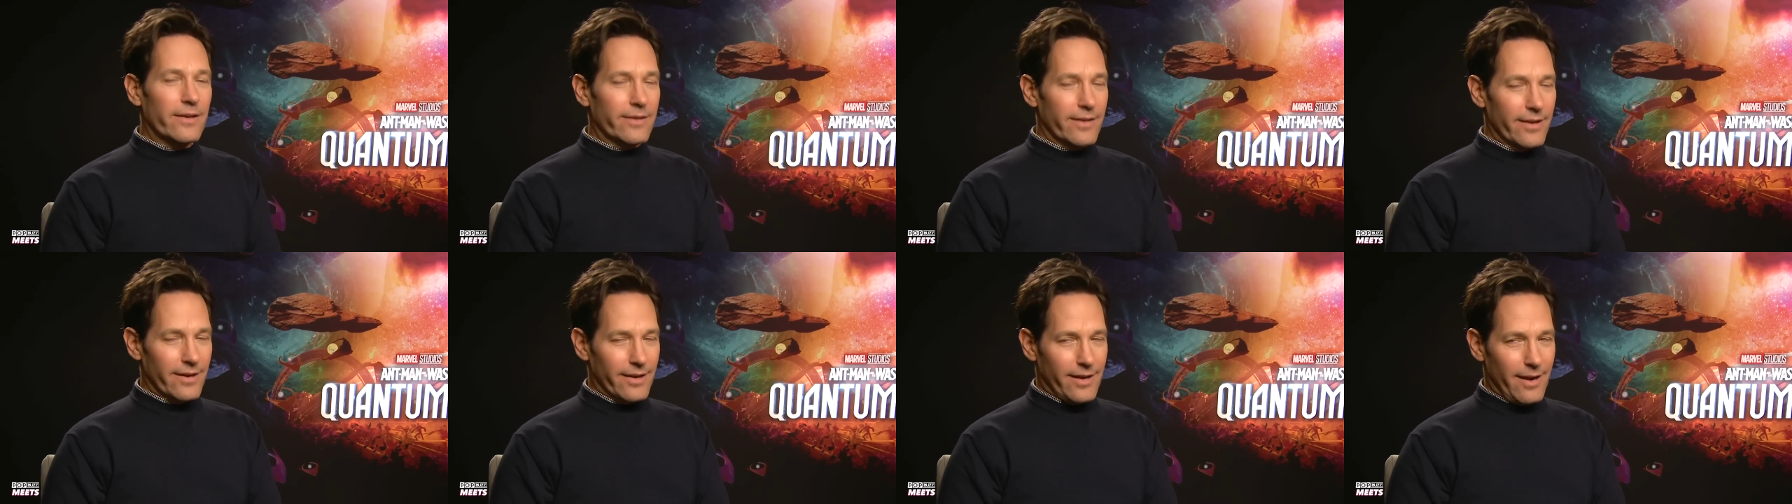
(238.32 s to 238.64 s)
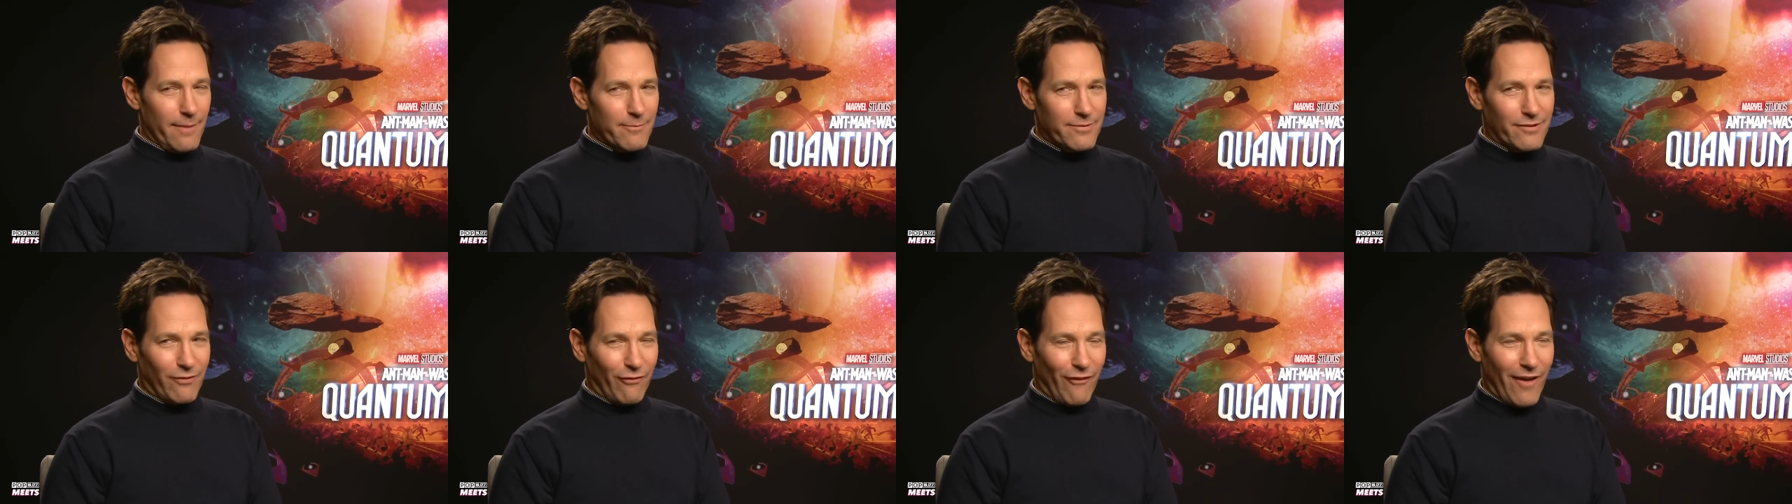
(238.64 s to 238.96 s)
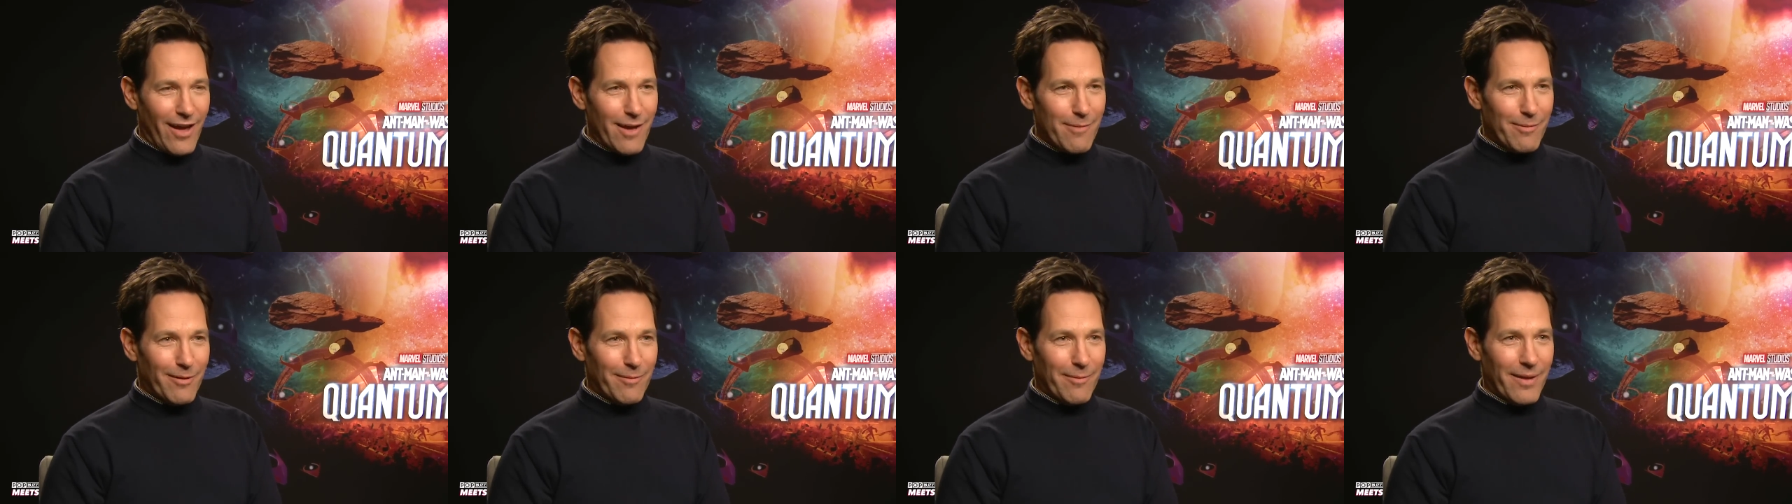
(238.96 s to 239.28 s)
here comes
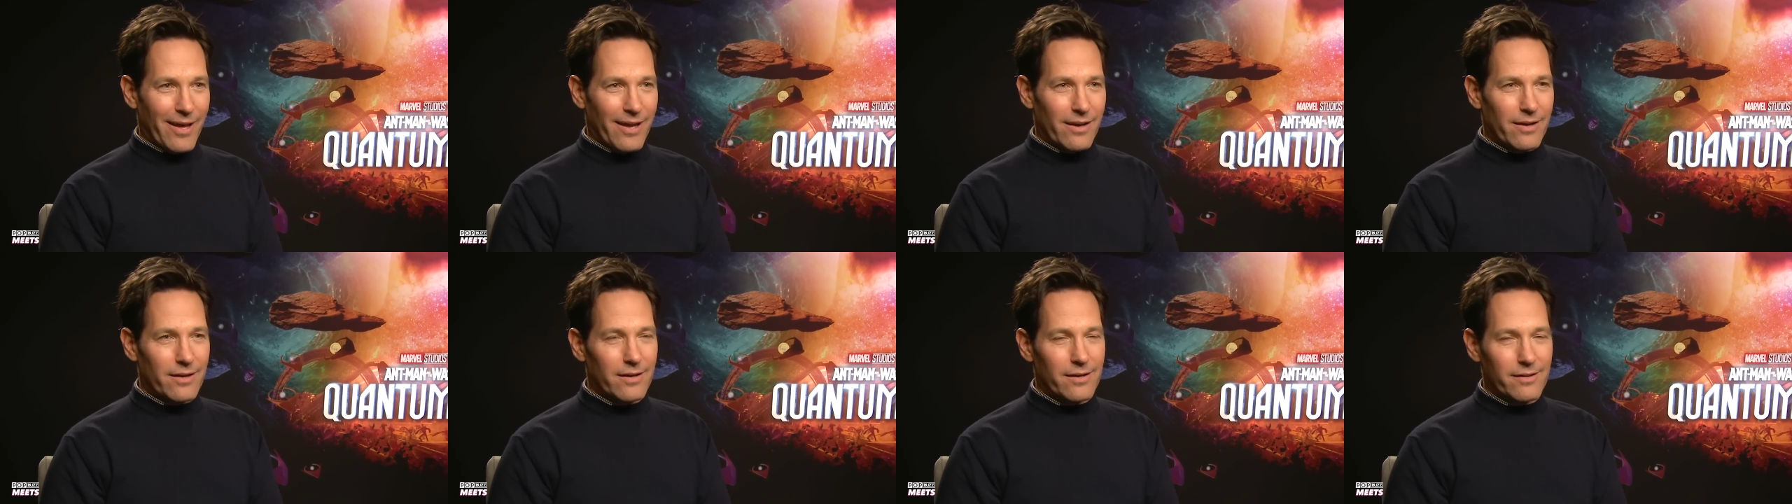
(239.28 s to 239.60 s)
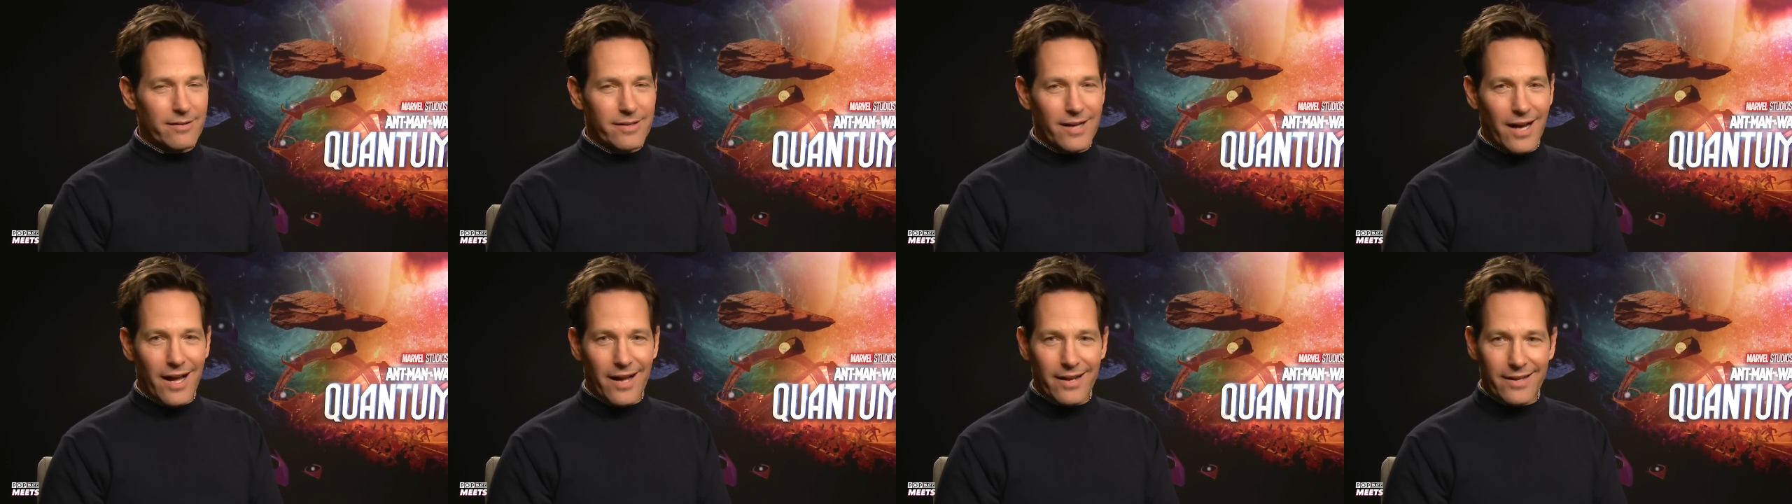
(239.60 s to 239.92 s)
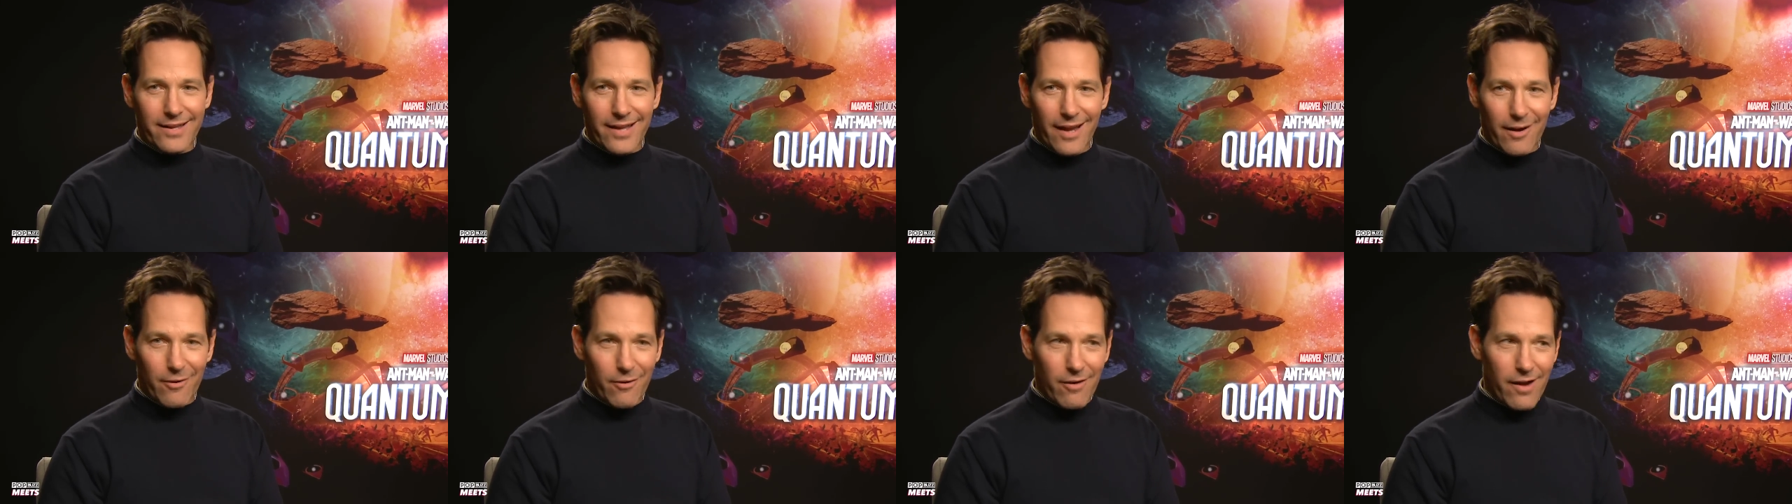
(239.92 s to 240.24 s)
Fableman. Oh, God,
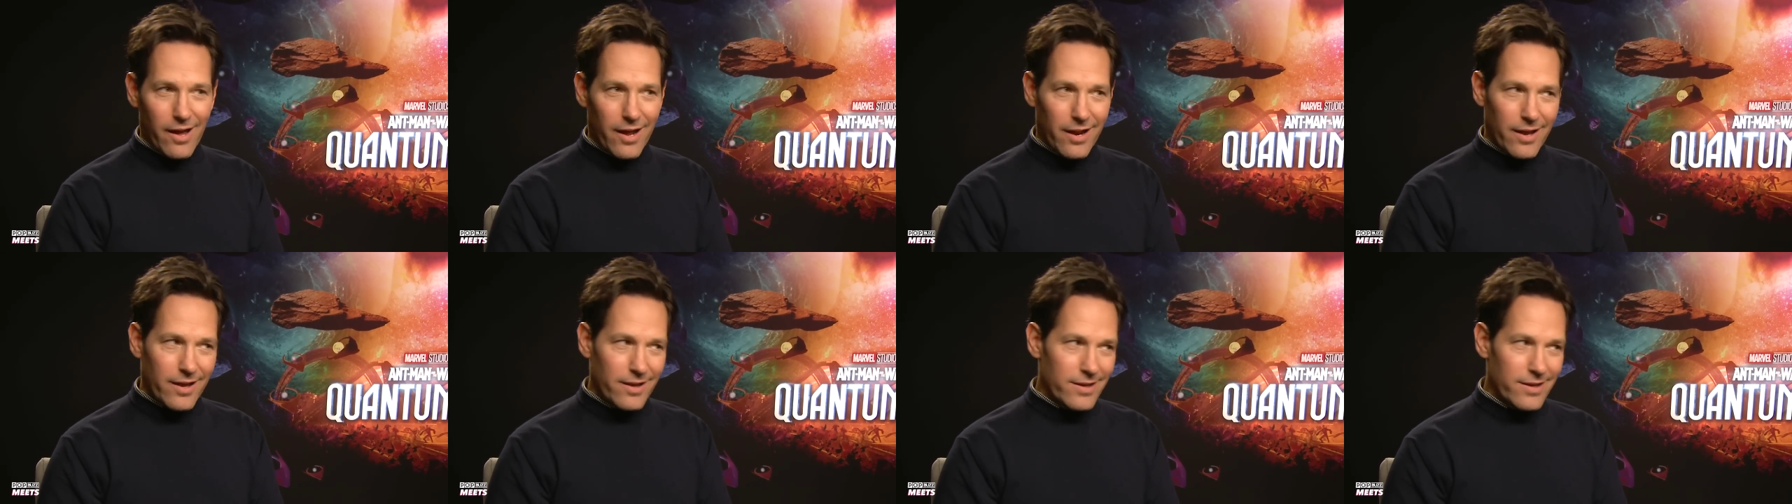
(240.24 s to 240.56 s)
get ready.